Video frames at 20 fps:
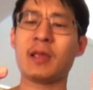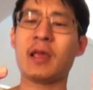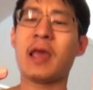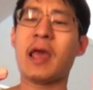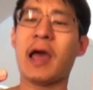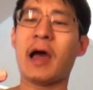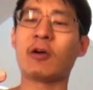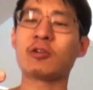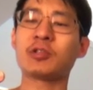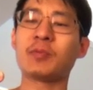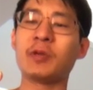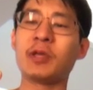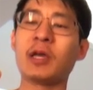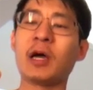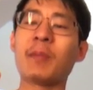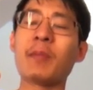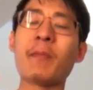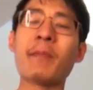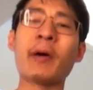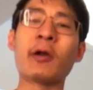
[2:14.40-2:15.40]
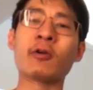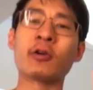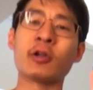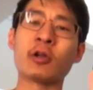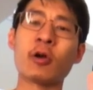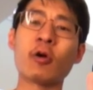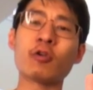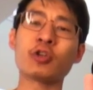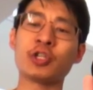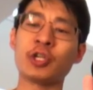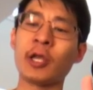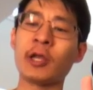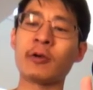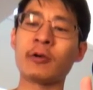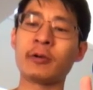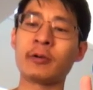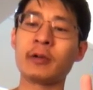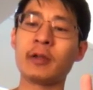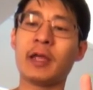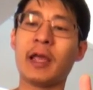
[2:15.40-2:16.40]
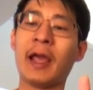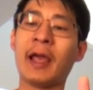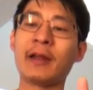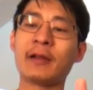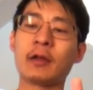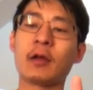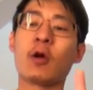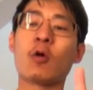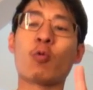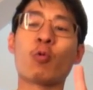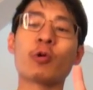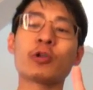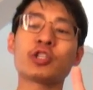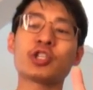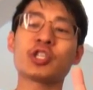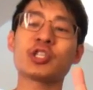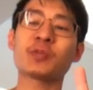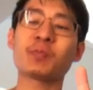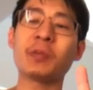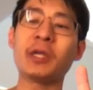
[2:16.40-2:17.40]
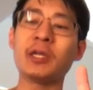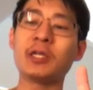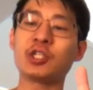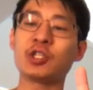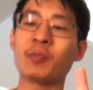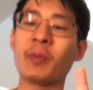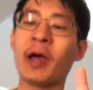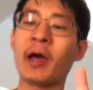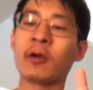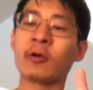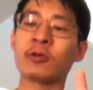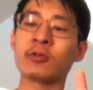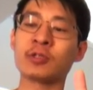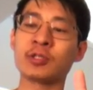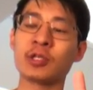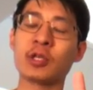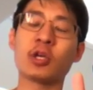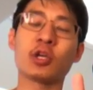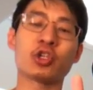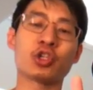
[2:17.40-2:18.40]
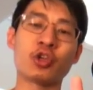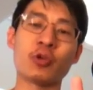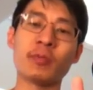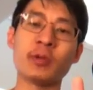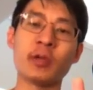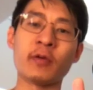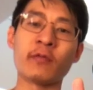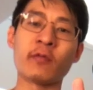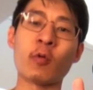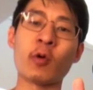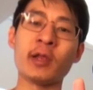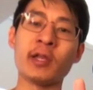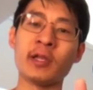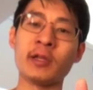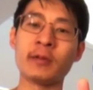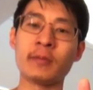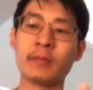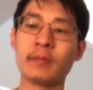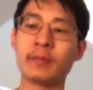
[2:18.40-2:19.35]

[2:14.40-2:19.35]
how to become a better negotiator, and which speech patterns should be avoided.